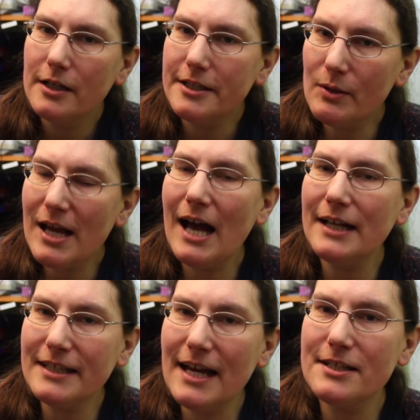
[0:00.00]
you
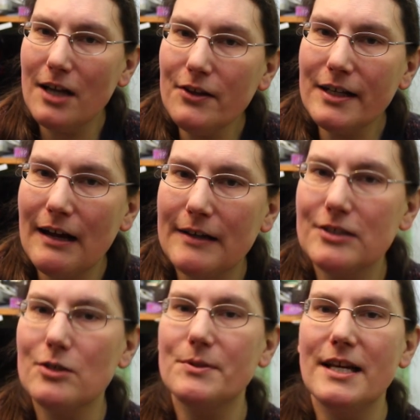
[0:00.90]
can get other
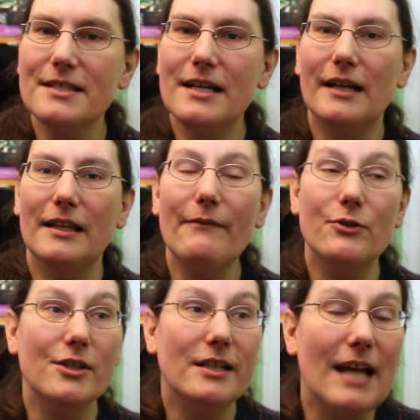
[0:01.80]
characters up to his kind of level,
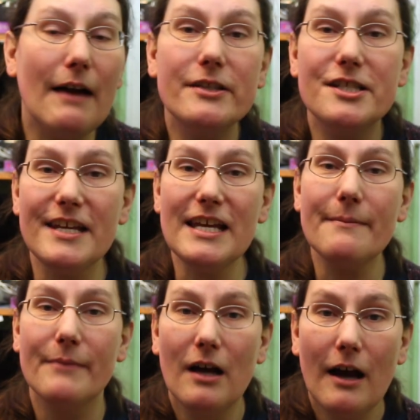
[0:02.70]
so you can have a
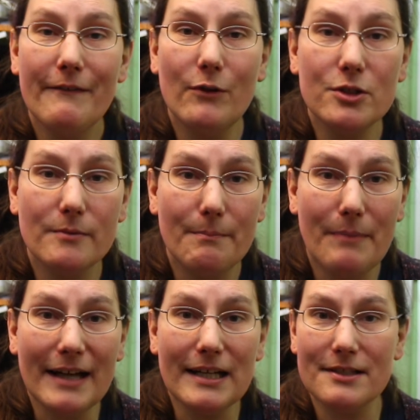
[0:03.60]
team of ultimate
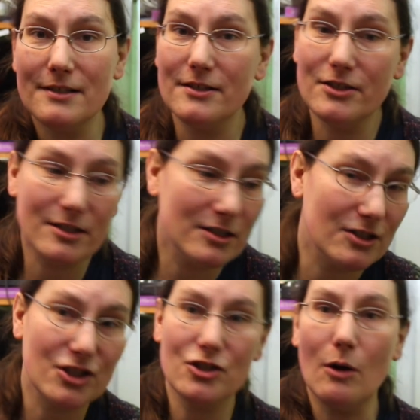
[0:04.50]
badasses and just
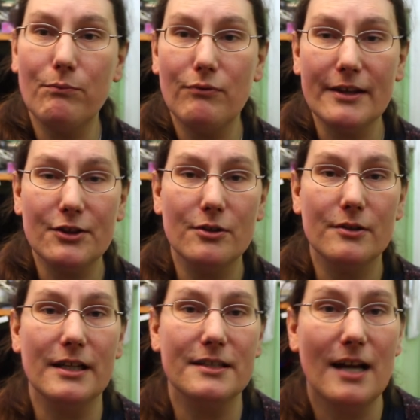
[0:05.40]
stomp right through
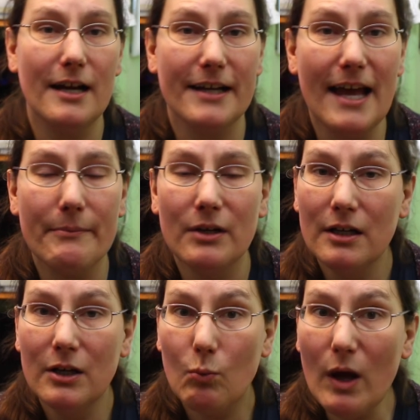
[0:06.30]
the entire game.
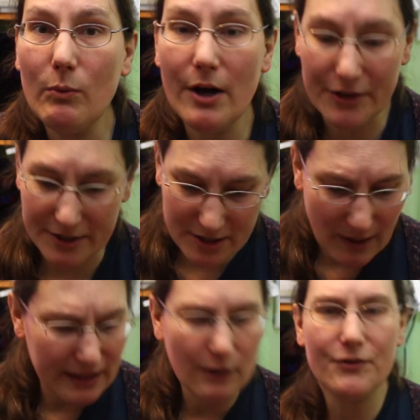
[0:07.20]
Well worth it. So
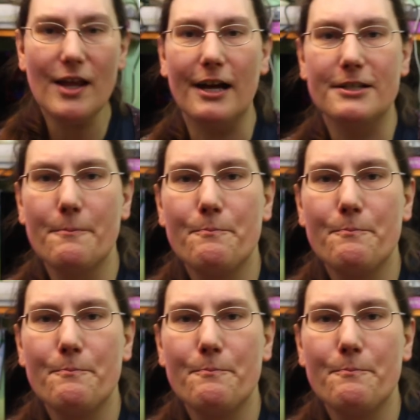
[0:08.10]
I loved that.